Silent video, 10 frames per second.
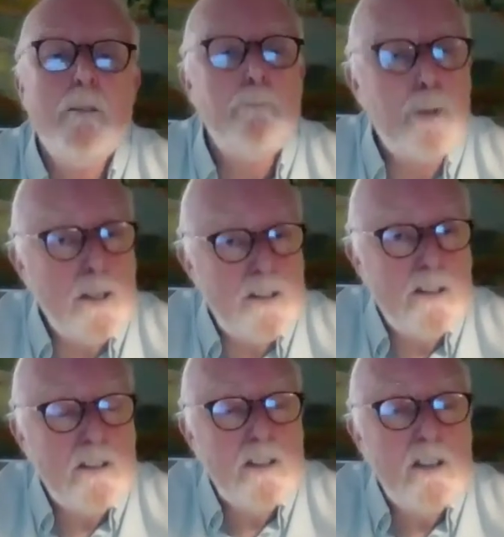
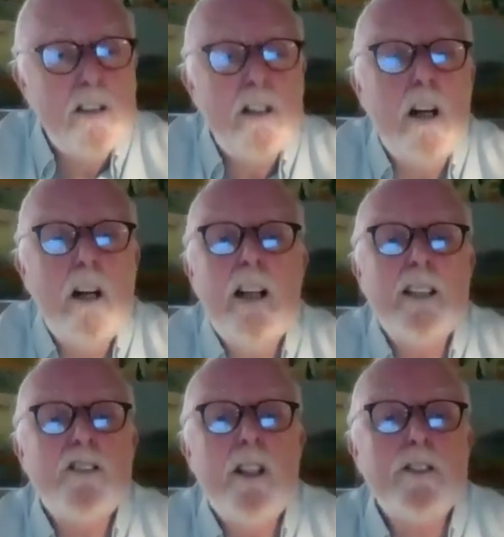But our
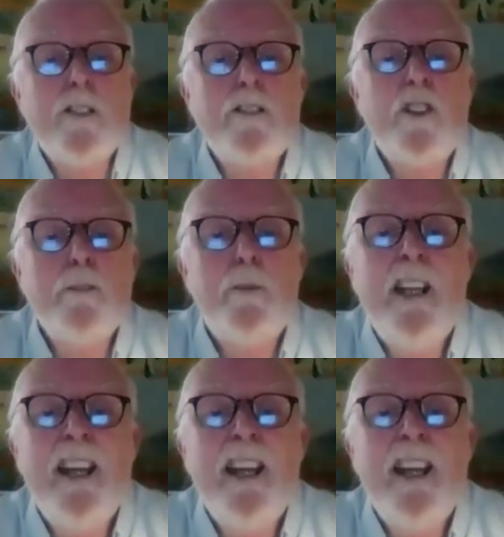ancestors could have been